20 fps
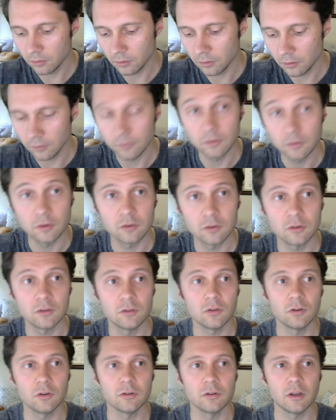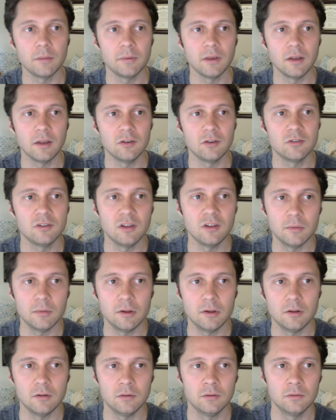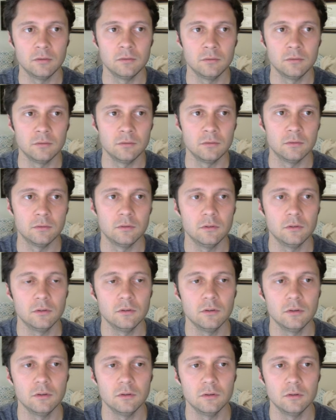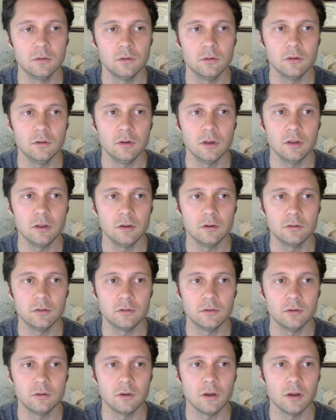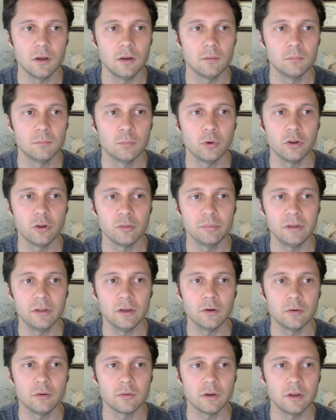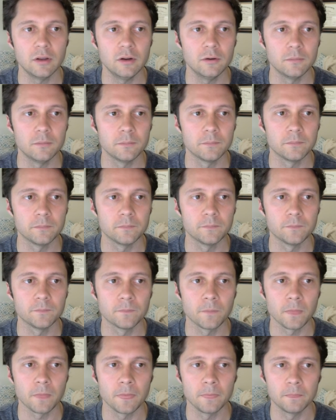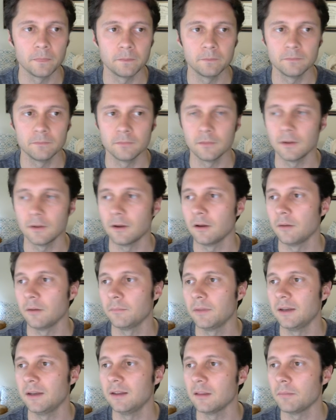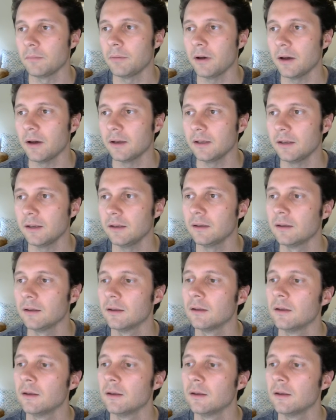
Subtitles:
if you just start typing HTML, you can get your boilerplate going right here. And in the body,